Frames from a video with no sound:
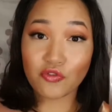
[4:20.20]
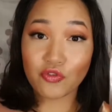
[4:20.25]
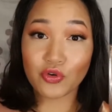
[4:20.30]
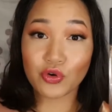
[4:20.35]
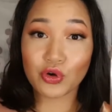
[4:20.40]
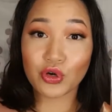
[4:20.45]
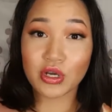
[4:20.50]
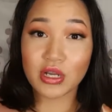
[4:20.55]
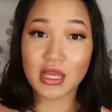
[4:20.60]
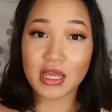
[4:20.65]

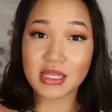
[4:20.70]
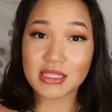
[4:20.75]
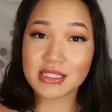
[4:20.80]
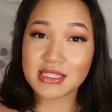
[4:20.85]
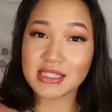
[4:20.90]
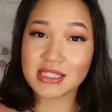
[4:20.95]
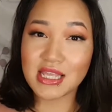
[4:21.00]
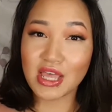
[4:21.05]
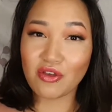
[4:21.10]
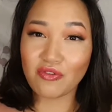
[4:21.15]
for
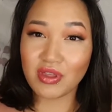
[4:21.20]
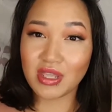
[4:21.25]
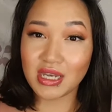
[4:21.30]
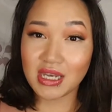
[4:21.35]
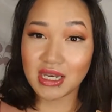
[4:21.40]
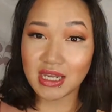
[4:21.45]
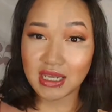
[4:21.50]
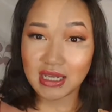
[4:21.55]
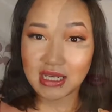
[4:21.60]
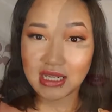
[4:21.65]

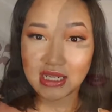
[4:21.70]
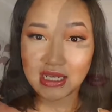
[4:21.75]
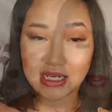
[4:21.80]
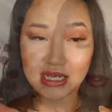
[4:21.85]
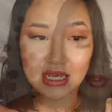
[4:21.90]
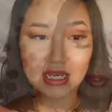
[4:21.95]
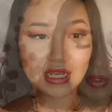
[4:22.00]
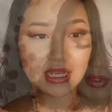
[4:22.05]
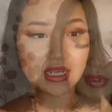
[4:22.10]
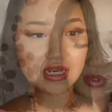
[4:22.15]

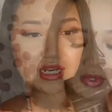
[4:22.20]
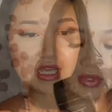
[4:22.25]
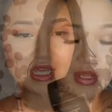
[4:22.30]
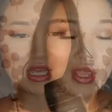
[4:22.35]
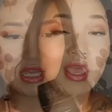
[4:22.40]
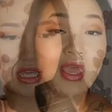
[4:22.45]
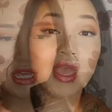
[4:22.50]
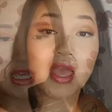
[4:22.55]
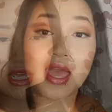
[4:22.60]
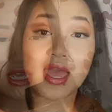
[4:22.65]
$7.99.
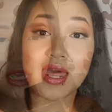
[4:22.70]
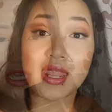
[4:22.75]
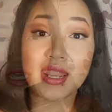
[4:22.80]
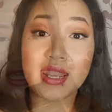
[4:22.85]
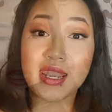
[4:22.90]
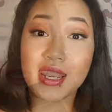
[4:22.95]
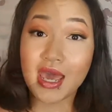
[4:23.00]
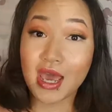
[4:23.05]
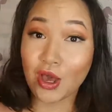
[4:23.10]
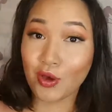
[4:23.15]

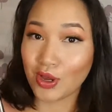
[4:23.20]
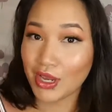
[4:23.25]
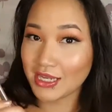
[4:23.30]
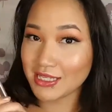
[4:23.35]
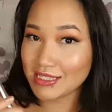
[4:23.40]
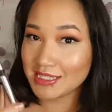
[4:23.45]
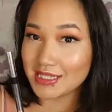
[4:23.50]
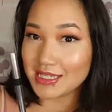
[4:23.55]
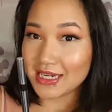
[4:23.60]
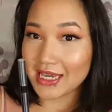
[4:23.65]
Now I
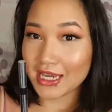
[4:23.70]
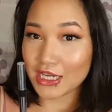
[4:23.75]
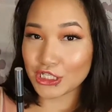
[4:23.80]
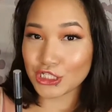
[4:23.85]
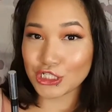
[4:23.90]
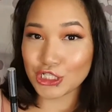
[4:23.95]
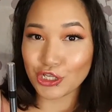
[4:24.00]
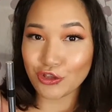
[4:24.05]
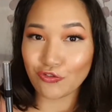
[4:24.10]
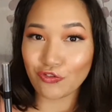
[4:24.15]
did
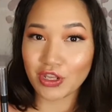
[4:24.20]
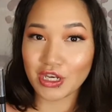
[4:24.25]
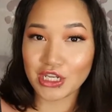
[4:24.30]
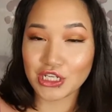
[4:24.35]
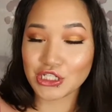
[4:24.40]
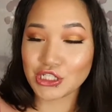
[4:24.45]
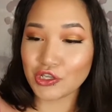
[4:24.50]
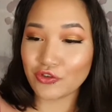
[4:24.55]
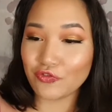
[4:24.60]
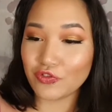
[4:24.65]
actually
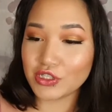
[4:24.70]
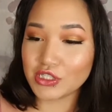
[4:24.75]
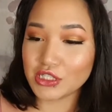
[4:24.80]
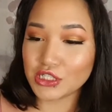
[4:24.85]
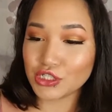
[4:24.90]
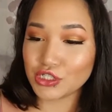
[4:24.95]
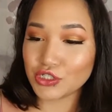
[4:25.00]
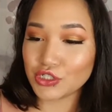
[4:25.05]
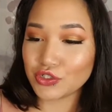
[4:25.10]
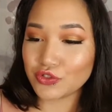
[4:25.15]
finish a
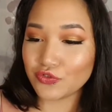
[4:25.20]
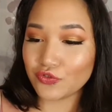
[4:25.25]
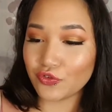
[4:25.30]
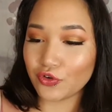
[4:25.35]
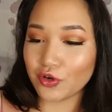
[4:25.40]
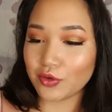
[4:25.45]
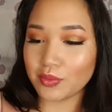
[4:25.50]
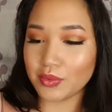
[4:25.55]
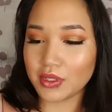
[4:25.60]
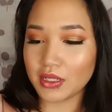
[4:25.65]
Physicians
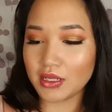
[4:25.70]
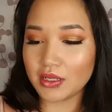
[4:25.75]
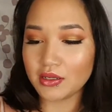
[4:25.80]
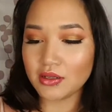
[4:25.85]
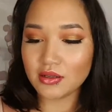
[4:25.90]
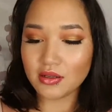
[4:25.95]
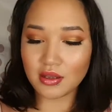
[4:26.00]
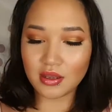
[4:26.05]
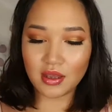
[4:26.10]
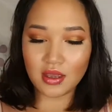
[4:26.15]

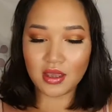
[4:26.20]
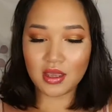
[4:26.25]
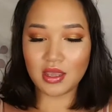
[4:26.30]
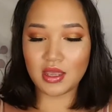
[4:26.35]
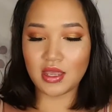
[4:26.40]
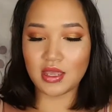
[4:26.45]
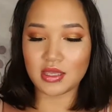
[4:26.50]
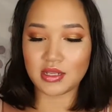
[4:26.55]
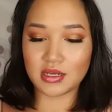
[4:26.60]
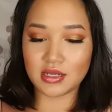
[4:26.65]
Formula,
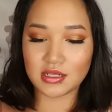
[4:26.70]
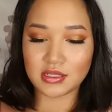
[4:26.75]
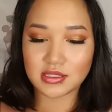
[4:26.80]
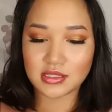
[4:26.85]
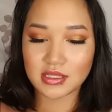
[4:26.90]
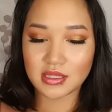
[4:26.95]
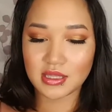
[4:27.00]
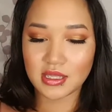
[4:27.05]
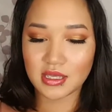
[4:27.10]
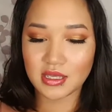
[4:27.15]
and
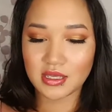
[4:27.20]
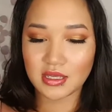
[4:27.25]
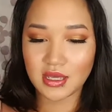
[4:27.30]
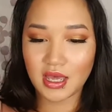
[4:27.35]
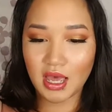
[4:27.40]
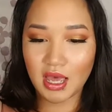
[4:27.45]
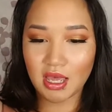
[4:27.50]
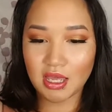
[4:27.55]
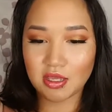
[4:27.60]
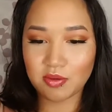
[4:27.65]
it's the
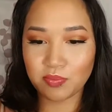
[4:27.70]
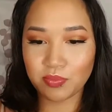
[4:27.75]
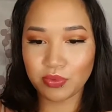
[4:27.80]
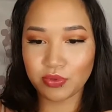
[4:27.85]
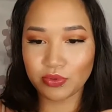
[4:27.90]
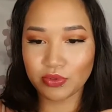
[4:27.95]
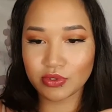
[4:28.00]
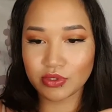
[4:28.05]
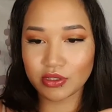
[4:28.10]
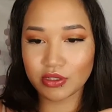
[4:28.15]
Eye
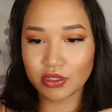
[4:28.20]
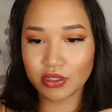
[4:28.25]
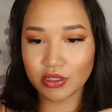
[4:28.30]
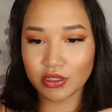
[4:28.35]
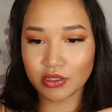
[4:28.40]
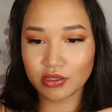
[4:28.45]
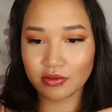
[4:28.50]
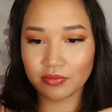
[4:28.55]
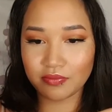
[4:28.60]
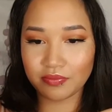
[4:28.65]

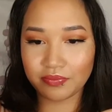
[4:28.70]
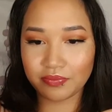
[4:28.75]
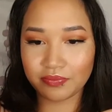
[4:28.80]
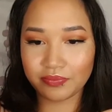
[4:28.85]
Booster